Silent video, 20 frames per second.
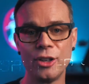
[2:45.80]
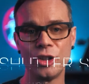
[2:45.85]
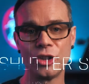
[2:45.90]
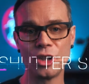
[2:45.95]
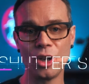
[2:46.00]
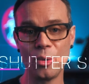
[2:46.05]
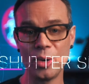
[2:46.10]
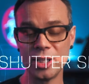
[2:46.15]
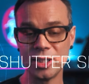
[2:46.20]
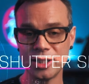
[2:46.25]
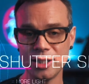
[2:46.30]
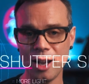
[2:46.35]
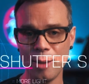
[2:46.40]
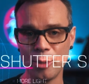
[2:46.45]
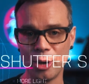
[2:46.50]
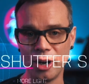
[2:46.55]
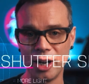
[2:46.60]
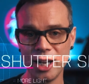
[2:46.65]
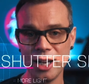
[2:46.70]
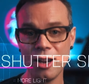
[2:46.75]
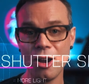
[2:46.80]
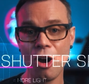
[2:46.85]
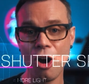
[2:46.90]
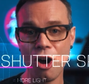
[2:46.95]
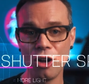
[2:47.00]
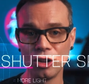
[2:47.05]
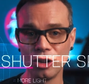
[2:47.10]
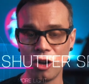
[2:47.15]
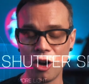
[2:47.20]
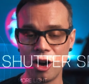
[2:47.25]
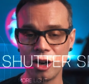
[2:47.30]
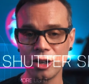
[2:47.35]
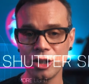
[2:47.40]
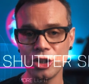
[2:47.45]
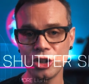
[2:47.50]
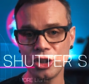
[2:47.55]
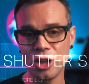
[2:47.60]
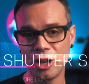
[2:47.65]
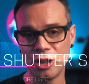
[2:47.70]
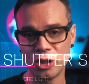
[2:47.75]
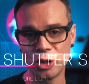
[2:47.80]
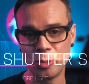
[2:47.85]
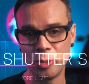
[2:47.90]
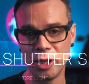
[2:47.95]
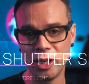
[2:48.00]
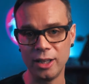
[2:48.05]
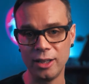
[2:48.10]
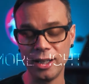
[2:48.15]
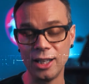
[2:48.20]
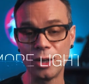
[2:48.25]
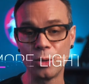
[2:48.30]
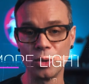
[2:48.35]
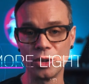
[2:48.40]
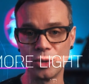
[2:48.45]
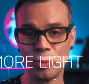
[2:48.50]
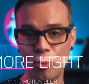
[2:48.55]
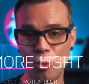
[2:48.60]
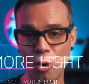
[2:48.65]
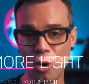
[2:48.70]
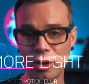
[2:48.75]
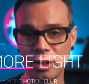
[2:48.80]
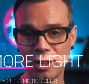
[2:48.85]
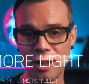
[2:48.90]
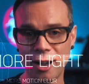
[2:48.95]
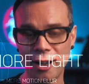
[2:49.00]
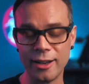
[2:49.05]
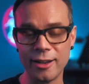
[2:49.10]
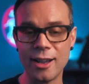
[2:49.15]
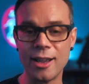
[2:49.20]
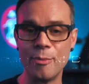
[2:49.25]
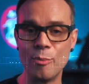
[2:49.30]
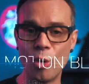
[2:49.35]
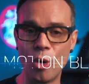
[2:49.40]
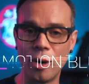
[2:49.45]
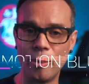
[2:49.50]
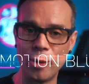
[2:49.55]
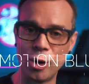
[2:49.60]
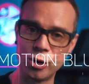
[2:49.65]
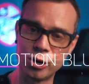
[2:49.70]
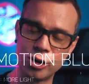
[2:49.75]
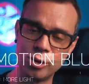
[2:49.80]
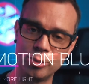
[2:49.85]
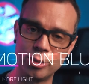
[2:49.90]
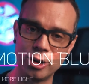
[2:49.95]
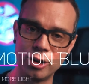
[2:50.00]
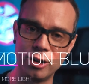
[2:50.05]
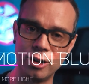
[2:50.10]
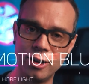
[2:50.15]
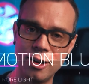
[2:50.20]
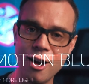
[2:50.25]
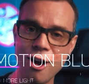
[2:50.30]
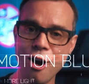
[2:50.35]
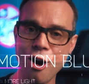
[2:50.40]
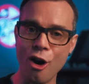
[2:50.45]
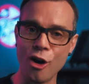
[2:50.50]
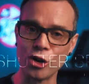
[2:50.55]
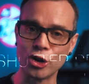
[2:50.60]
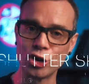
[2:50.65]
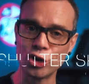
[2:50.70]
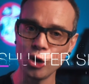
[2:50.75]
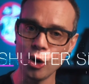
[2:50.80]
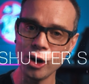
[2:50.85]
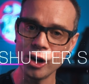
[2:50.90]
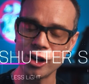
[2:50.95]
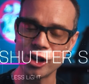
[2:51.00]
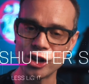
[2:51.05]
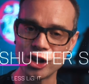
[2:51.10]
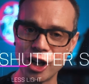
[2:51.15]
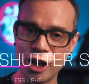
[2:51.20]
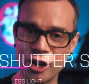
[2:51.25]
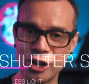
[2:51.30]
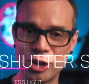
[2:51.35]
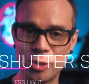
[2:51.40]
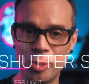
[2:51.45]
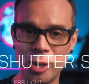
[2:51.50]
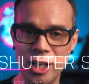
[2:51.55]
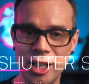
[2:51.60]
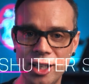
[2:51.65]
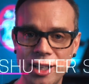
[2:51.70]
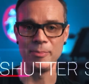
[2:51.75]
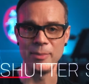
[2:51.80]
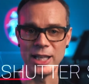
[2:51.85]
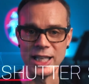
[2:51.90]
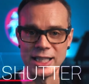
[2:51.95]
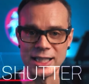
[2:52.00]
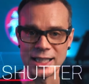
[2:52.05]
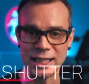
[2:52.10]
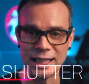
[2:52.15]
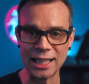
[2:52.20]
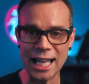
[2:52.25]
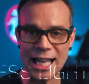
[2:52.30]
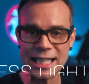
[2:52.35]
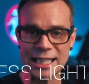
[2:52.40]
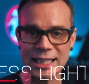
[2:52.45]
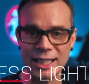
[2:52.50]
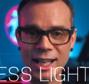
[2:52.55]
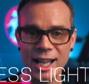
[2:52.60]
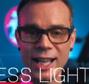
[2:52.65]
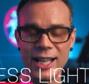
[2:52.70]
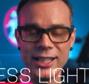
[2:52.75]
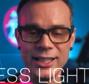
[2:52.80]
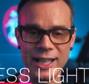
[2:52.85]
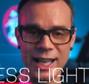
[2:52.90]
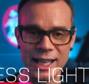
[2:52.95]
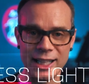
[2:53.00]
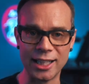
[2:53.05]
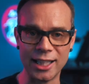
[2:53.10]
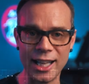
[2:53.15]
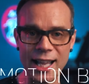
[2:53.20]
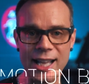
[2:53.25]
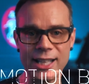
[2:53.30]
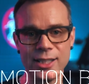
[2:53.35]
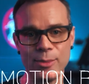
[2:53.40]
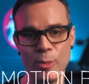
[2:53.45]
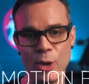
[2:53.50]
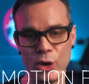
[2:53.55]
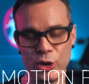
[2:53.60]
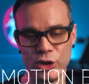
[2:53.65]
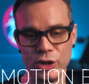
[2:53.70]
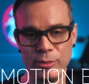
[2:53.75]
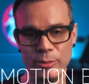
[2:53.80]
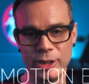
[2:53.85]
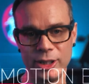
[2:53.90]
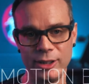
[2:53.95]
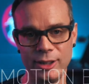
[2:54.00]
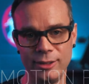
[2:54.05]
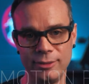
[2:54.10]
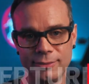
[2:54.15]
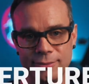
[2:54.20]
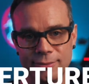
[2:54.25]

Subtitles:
So in summary, a longer shutter speed equals more light and more motion blur. A shorter shutter speed means less light and less motion blur.